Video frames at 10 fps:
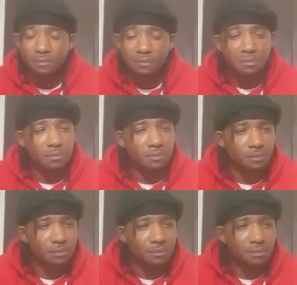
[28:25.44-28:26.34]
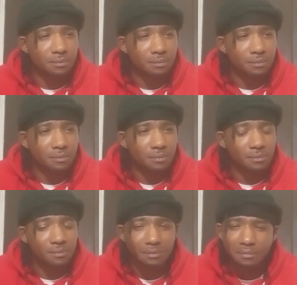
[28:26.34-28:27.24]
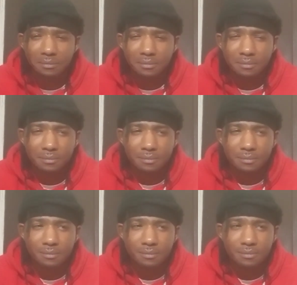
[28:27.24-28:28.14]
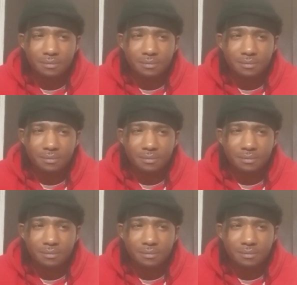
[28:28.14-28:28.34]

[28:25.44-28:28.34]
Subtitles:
No one is speaking in this clip.